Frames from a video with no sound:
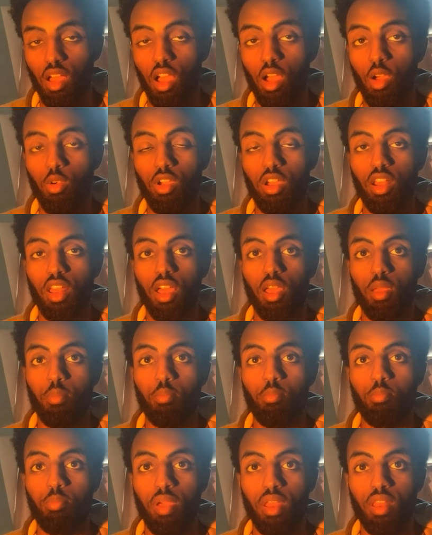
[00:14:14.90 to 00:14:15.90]
How can I
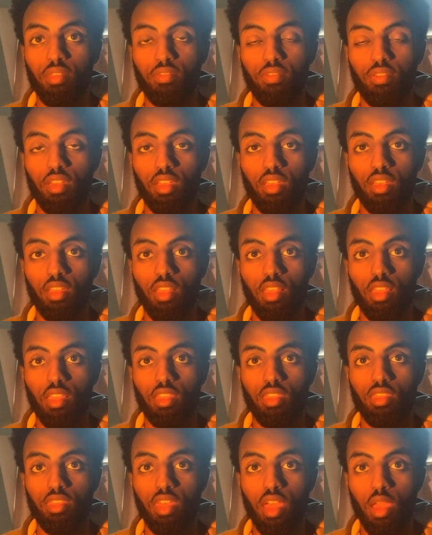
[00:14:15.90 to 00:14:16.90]
benefit
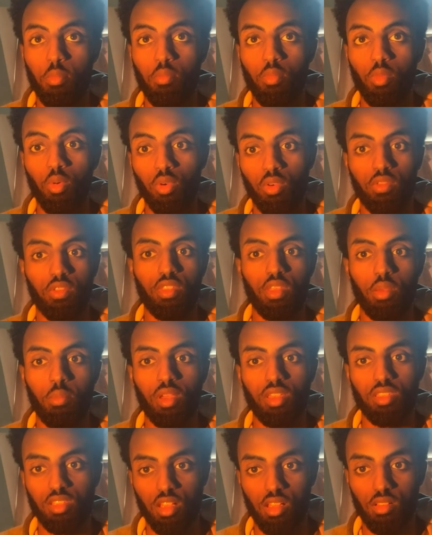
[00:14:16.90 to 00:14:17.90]
them other than
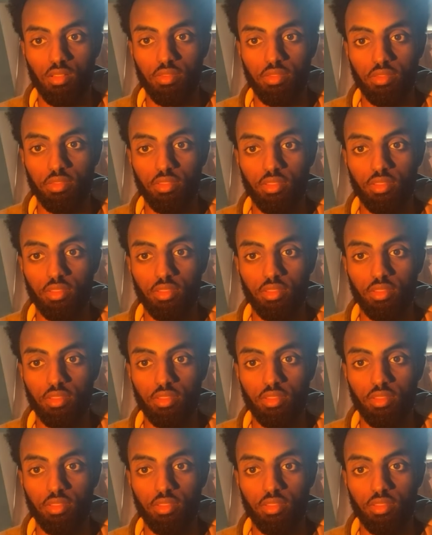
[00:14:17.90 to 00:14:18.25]
myself?